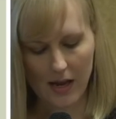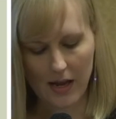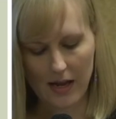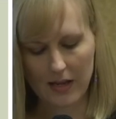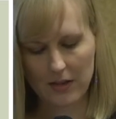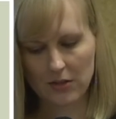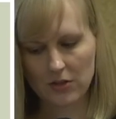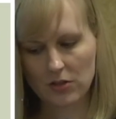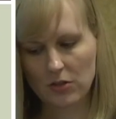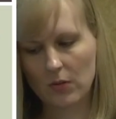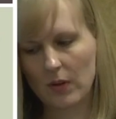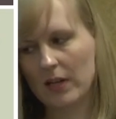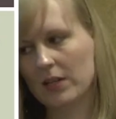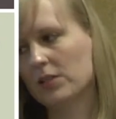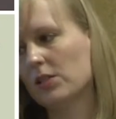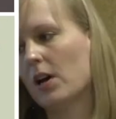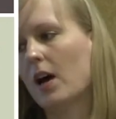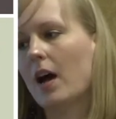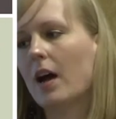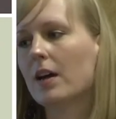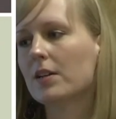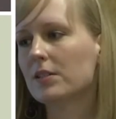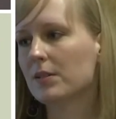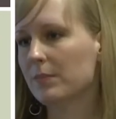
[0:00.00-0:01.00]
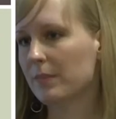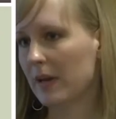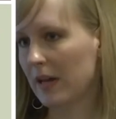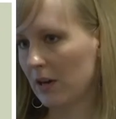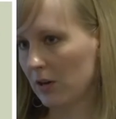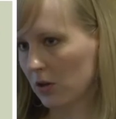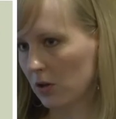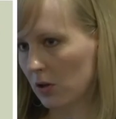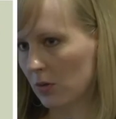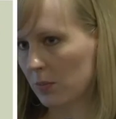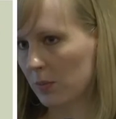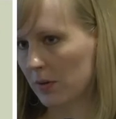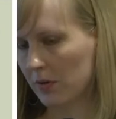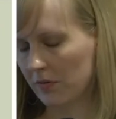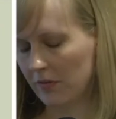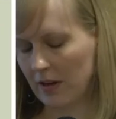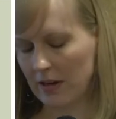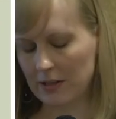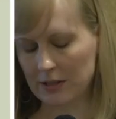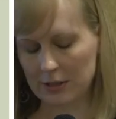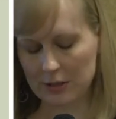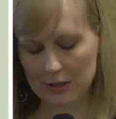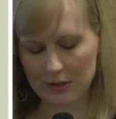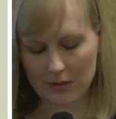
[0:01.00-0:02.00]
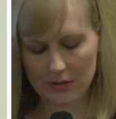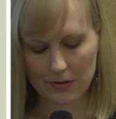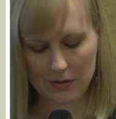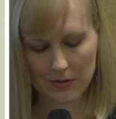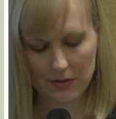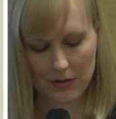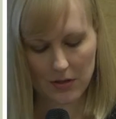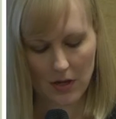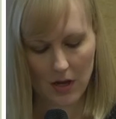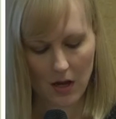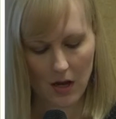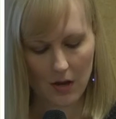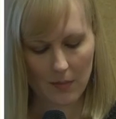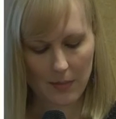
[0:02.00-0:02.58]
And so I talk to medical professionals